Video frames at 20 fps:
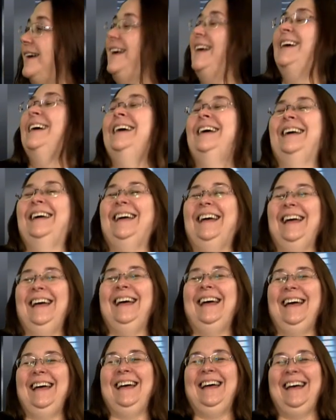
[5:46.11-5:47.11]

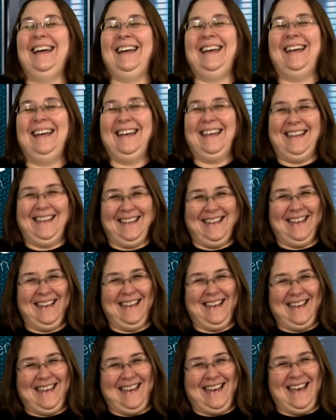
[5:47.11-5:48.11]

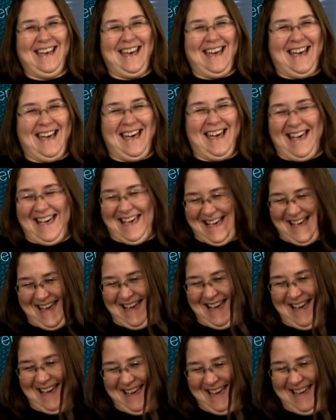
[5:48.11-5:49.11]

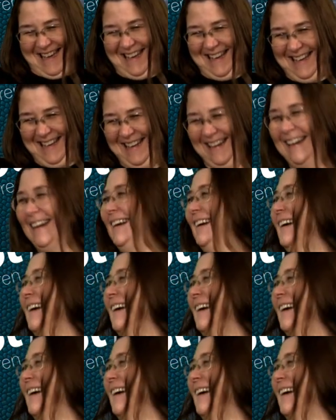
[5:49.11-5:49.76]
[no speech]